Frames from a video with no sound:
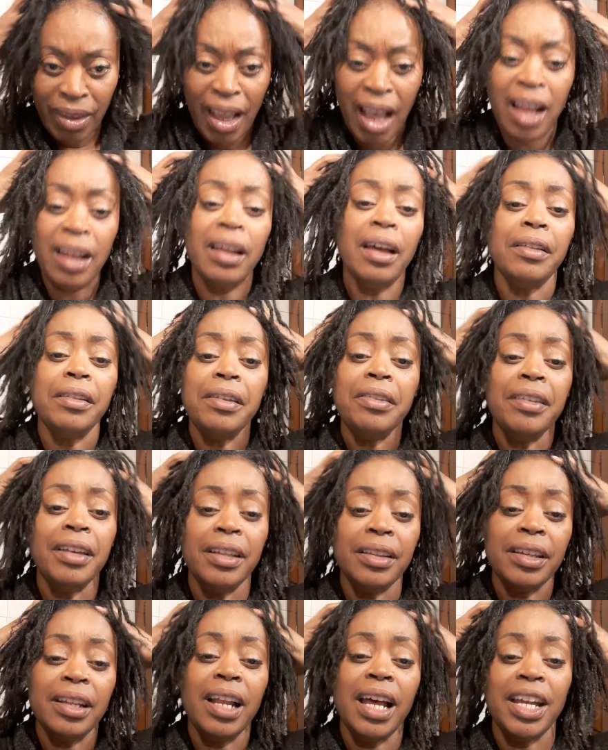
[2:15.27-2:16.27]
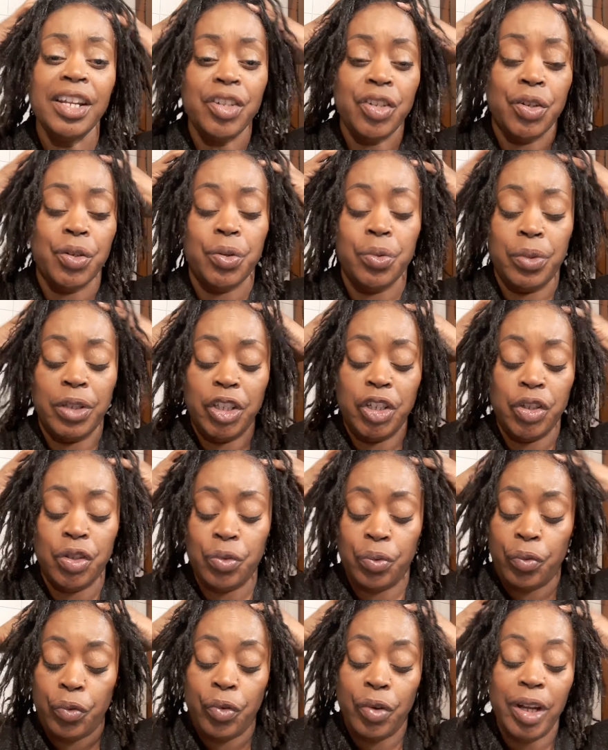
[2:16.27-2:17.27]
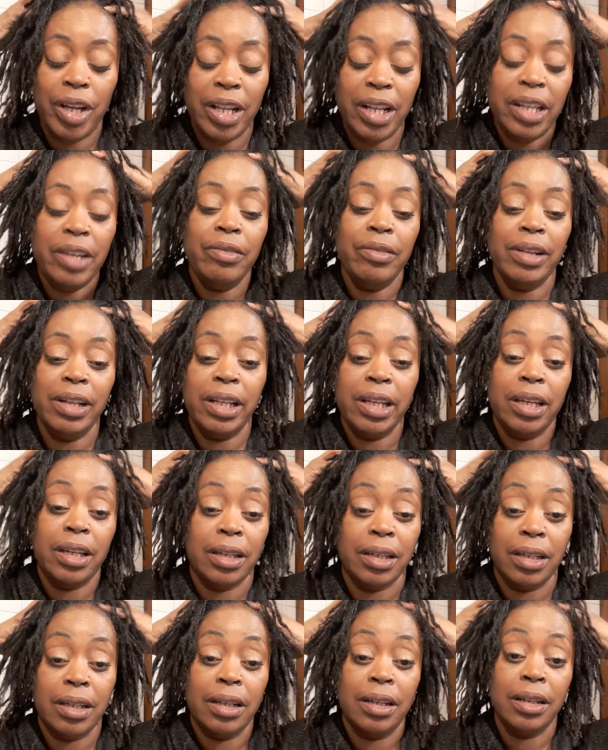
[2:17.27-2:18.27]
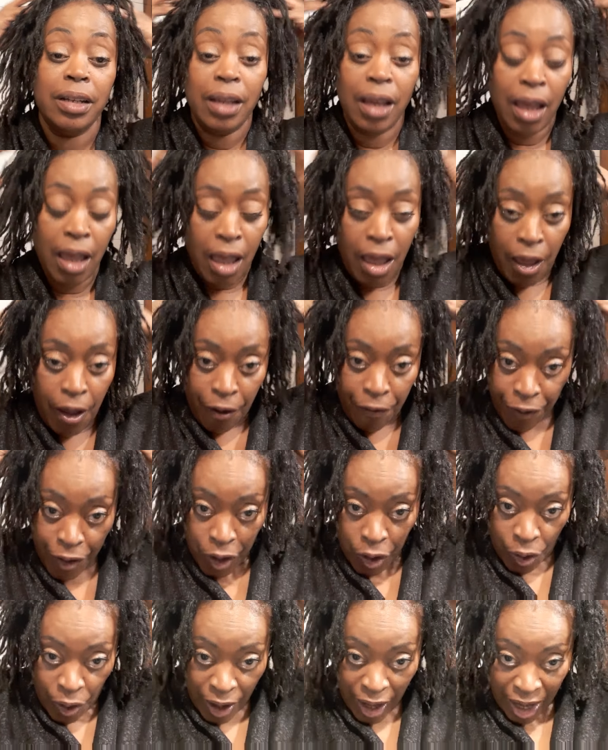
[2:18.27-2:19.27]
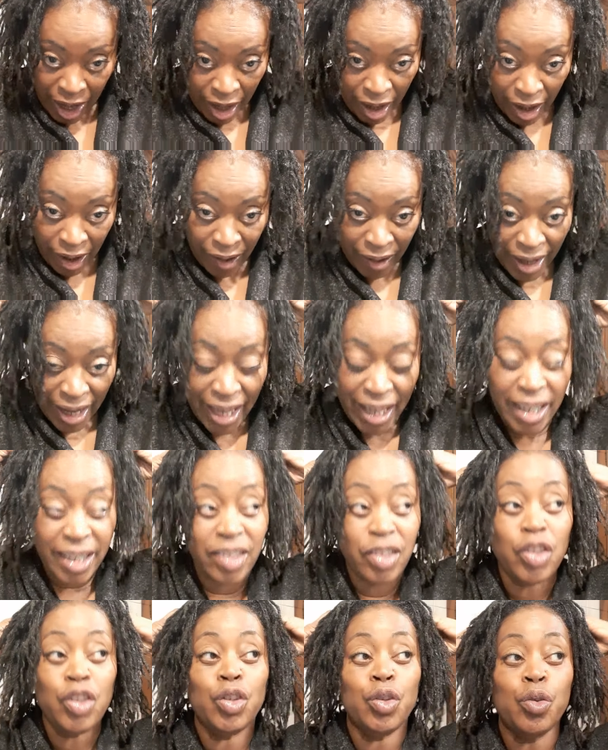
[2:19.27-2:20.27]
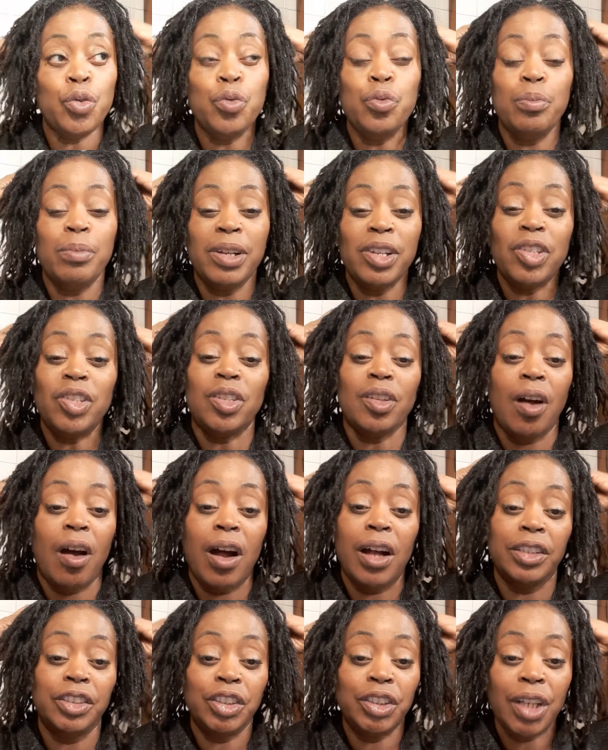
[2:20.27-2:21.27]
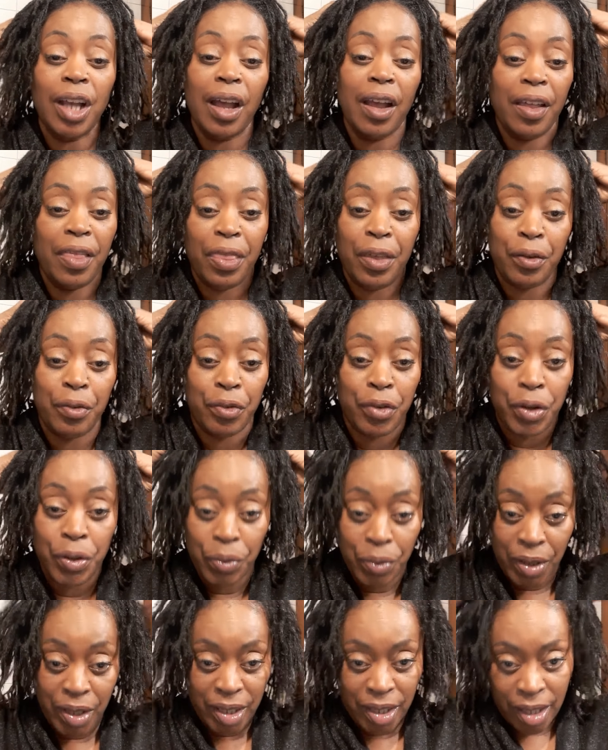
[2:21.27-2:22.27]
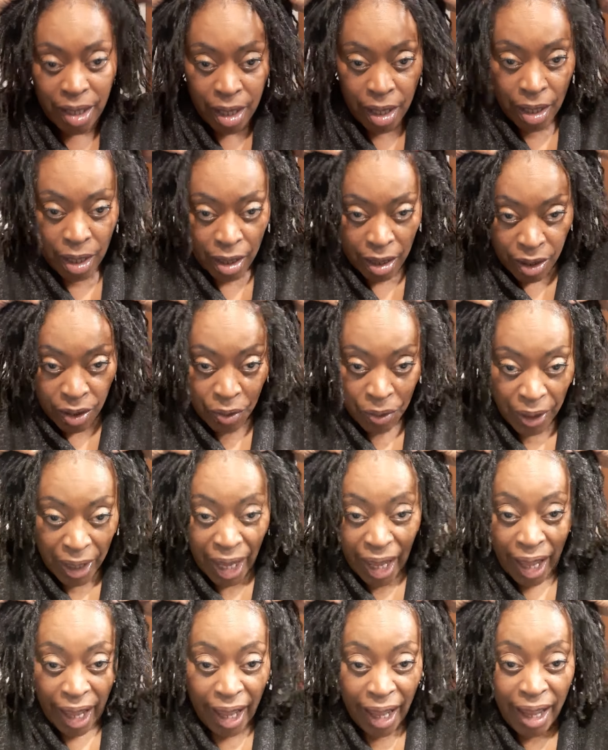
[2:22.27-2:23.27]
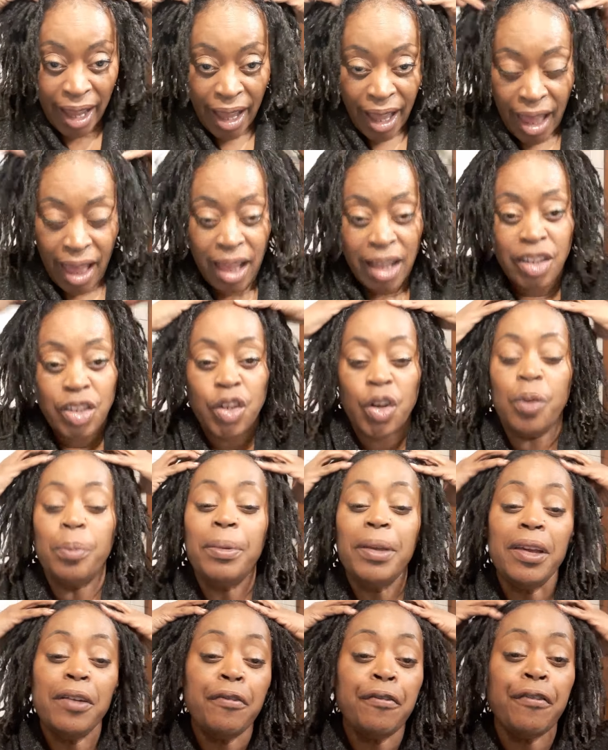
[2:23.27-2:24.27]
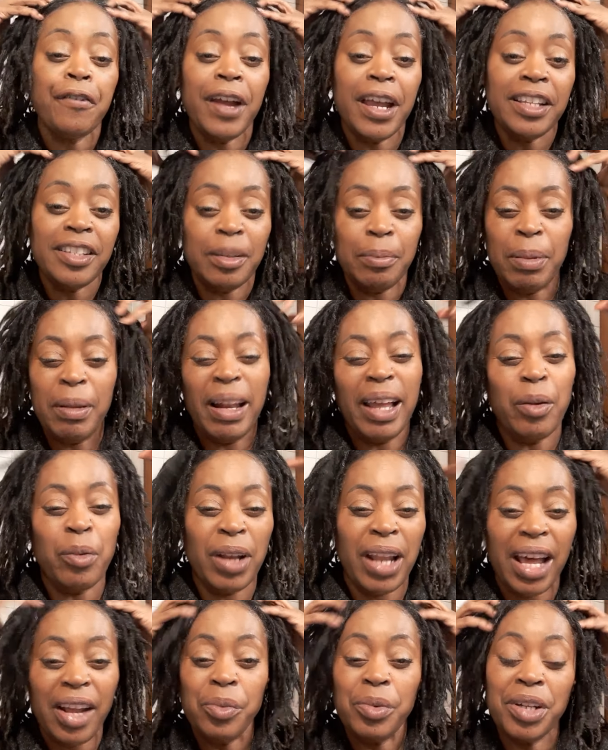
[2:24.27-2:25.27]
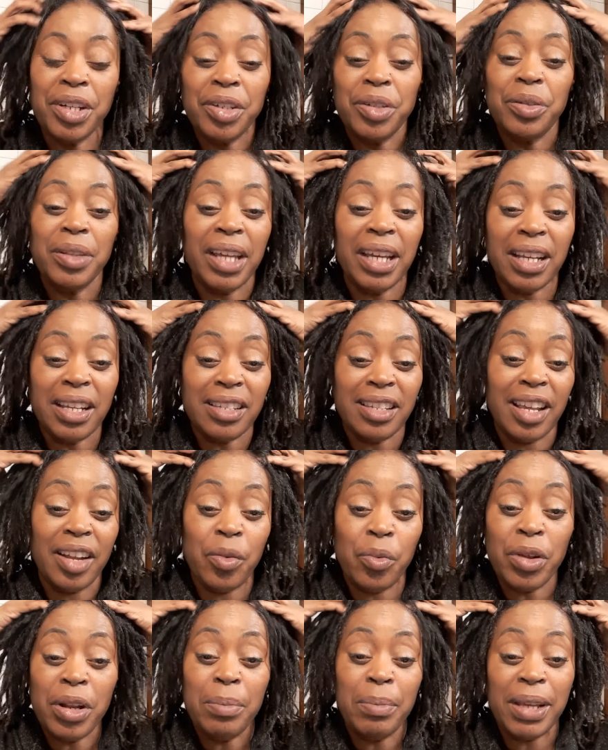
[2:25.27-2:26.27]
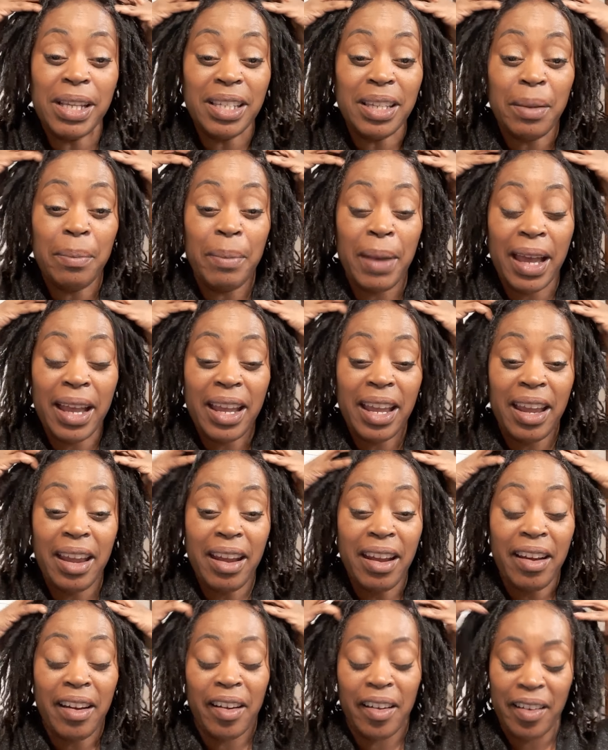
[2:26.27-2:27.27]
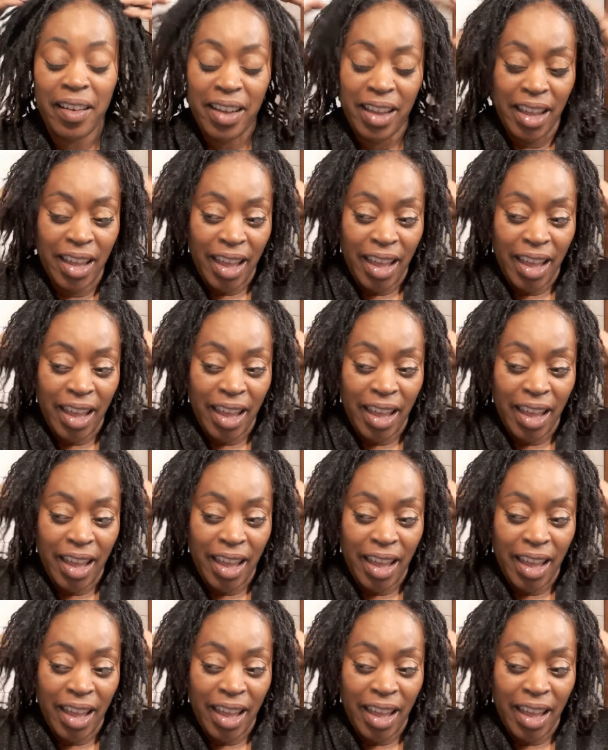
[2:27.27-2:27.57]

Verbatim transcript: another thing that I do, which is really, really good for your hair, is to massage the roots, okay? Don't be afraid. and be like, well, I don't want to do that because I don't want to mess up my hair.